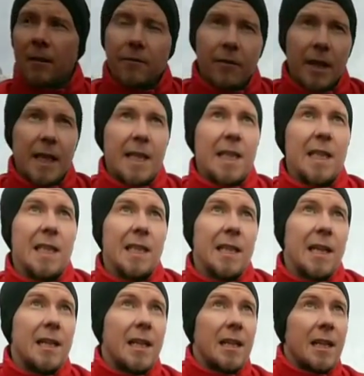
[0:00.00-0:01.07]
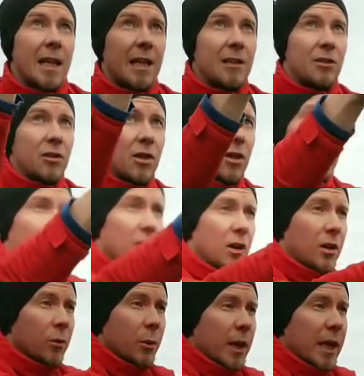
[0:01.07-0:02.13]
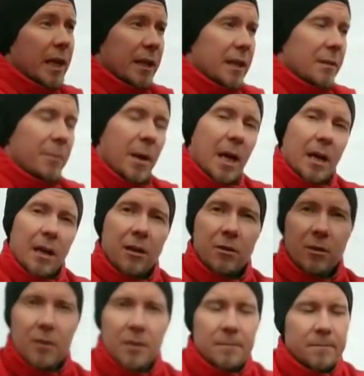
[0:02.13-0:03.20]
flick, I can get it to go a long way and then pan out.